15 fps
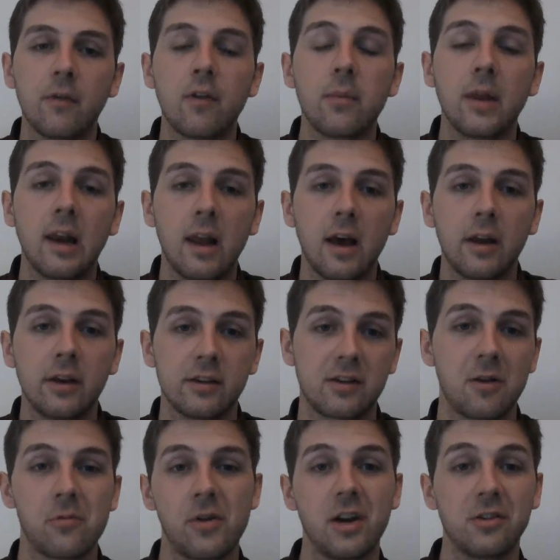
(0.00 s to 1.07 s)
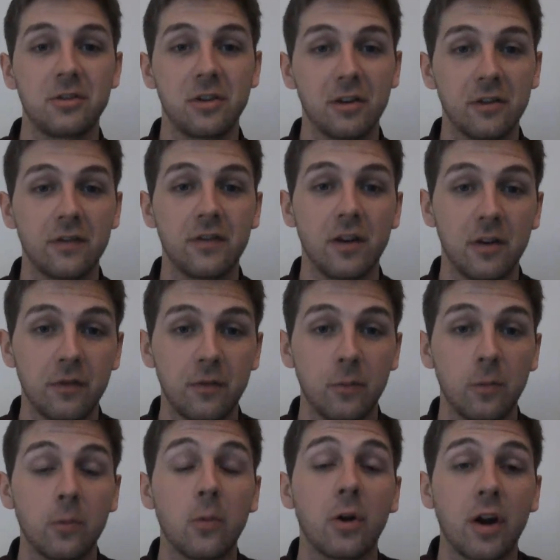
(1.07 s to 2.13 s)
learner's comprehension
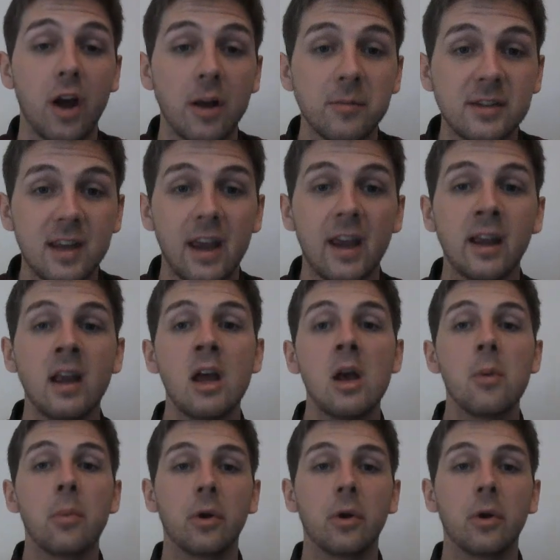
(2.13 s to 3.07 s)
of what I'm saying,